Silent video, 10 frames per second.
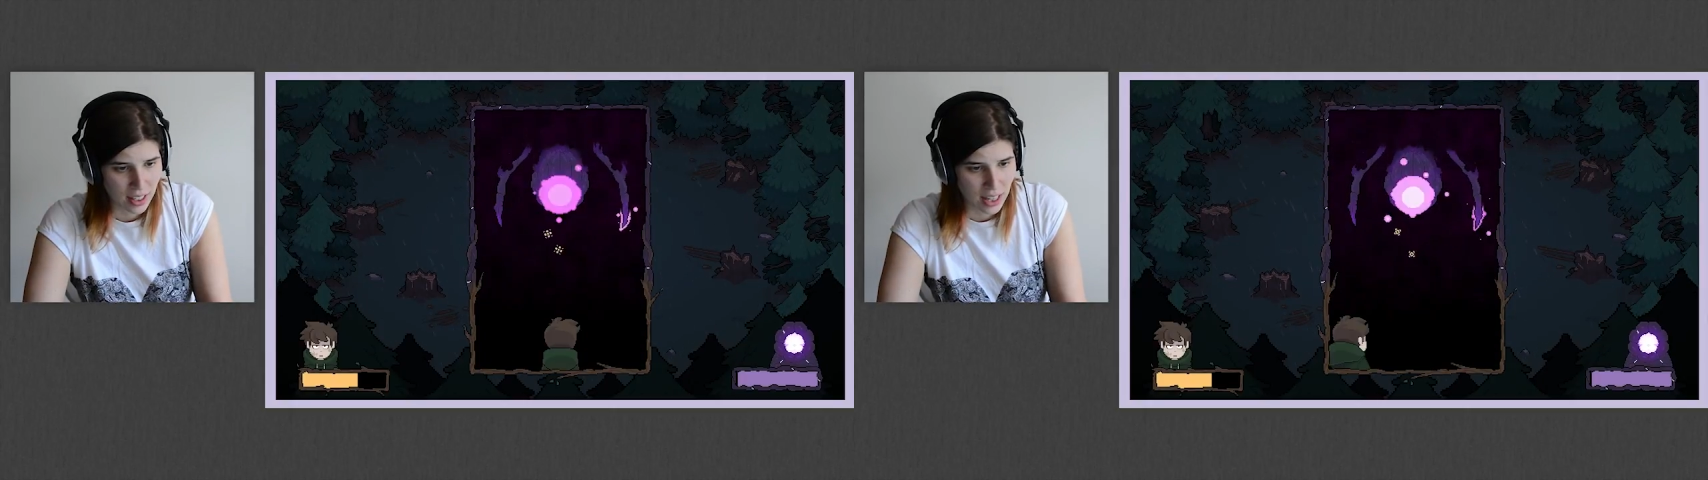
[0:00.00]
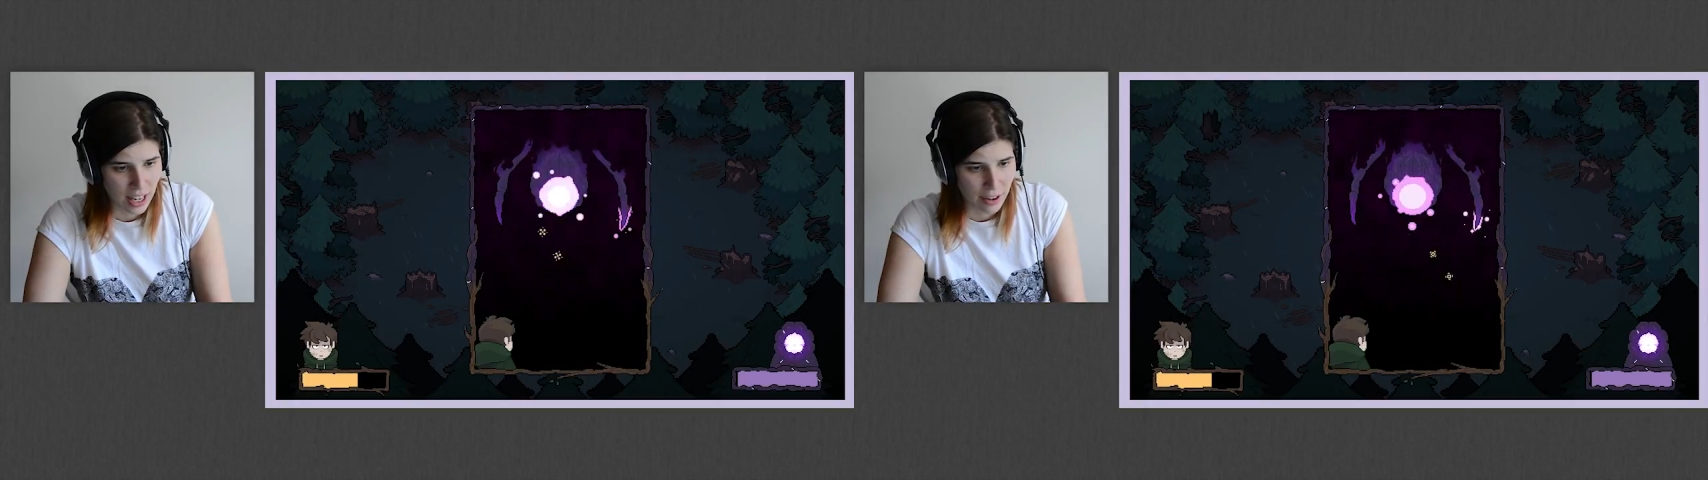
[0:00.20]

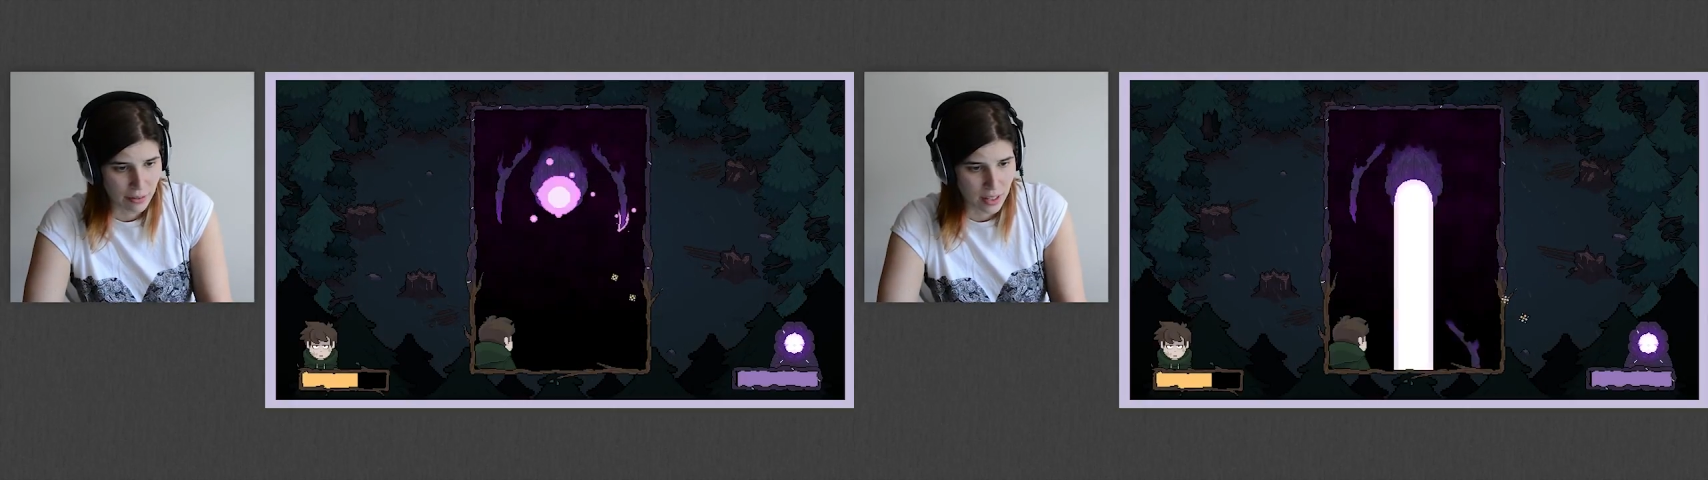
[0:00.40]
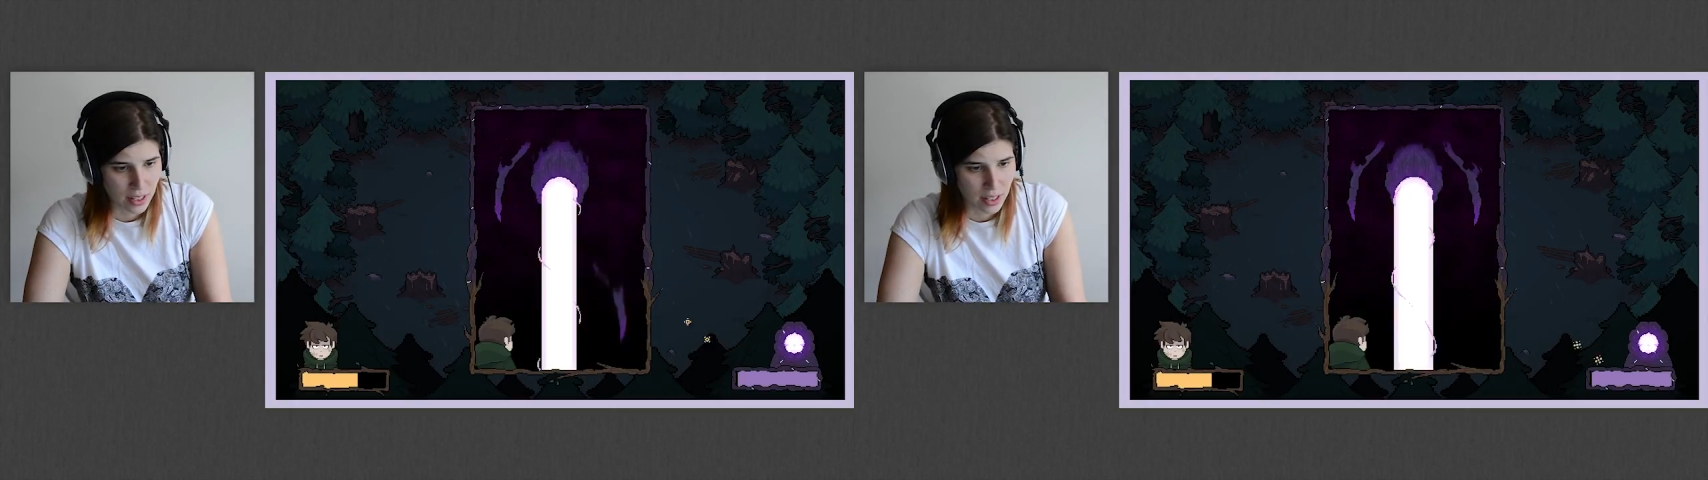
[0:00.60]

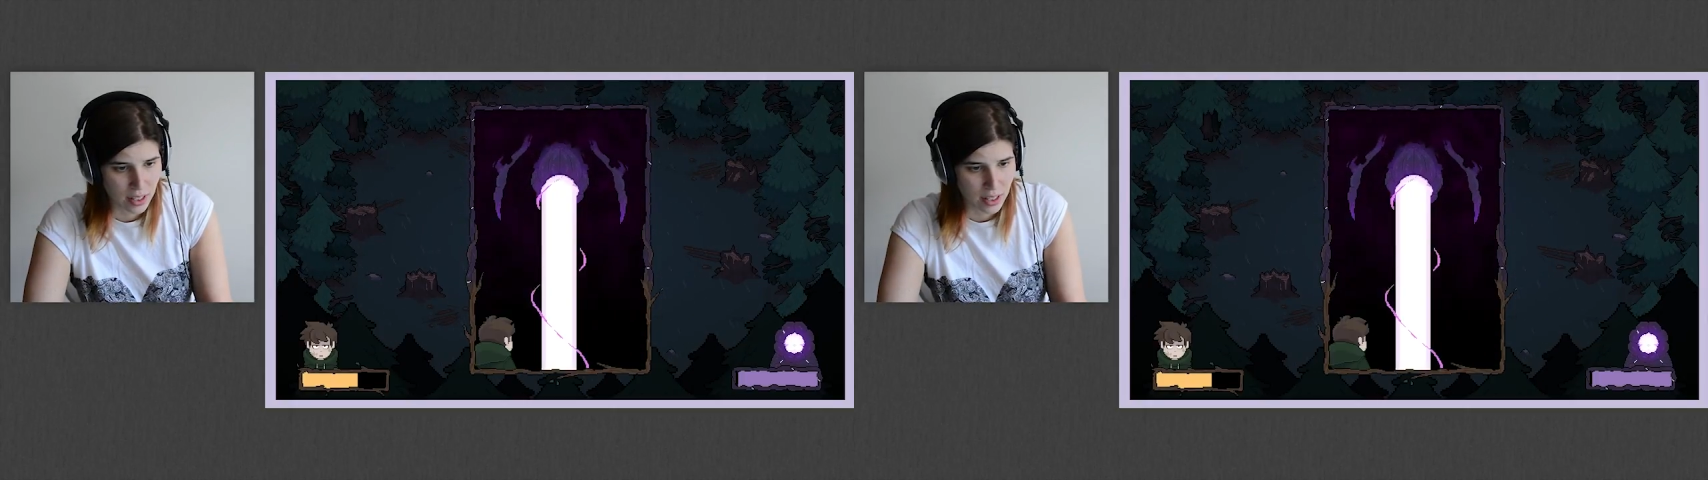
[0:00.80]
Left.